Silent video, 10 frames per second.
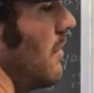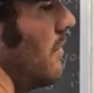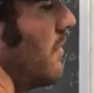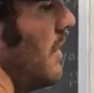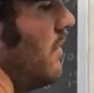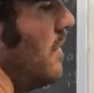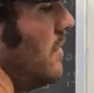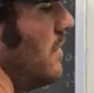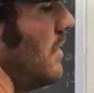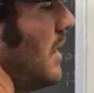
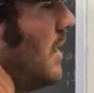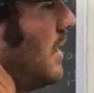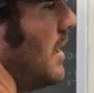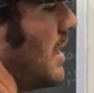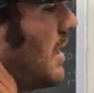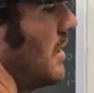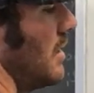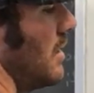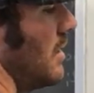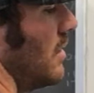589
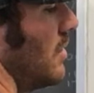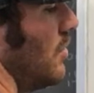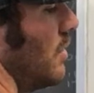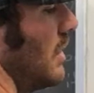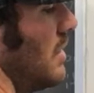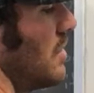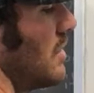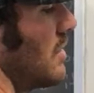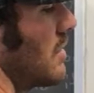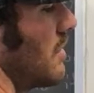cubic
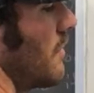inches.